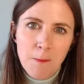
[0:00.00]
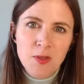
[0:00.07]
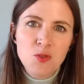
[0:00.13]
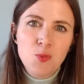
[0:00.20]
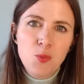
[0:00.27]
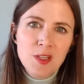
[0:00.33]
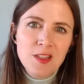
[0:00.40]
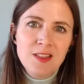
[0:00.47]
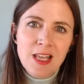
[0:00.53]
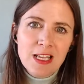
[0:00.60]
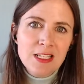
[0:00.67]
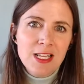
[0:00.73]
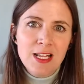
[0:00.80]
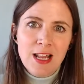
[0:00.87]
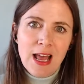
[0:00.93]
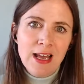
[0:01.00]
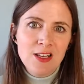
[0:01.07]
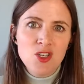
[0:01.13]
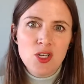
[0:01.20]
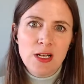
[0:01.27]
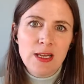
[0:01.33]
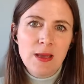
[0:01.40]
But what does that
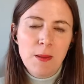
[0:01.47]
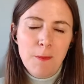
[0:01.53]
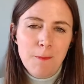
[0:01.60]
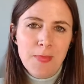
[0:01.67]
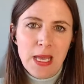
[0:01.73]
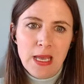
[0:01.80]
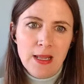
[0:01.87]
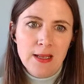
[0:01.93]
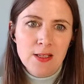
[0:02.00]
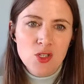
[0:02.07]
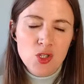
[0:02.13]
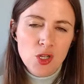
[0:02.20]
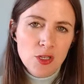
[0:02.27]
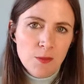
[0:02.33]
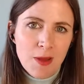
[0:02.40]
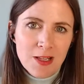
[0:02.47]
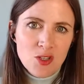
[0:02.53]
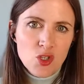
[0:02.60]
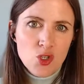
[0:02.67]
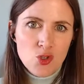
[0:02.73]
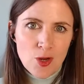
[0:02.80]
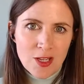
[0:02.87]
actually mean? It's not about
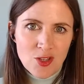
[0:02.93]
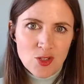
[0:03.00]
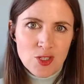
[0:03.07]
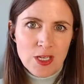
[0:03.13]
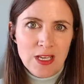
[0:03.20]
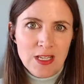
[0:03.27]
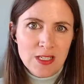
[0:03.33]
the strategy.